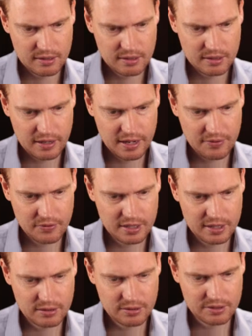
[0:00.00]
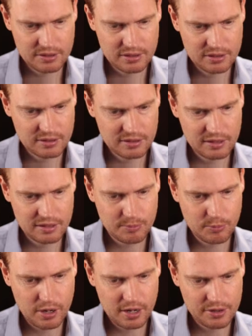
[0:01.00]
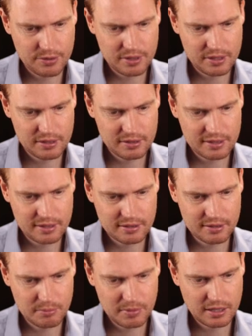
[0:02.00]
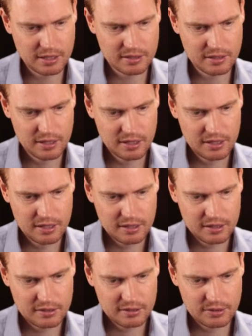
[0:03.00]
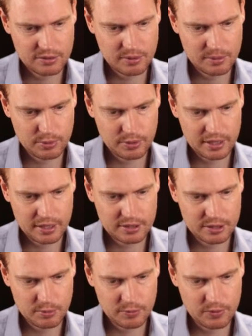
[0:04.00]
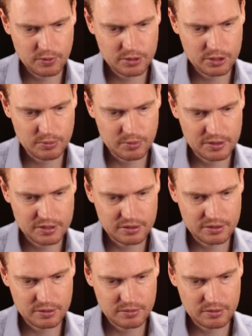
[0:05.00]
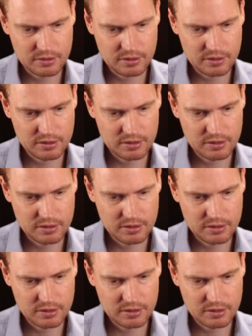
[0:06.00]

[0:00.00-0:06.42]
And in the prior 3 years, they did manage to do 1.8, 2.4, 2.6.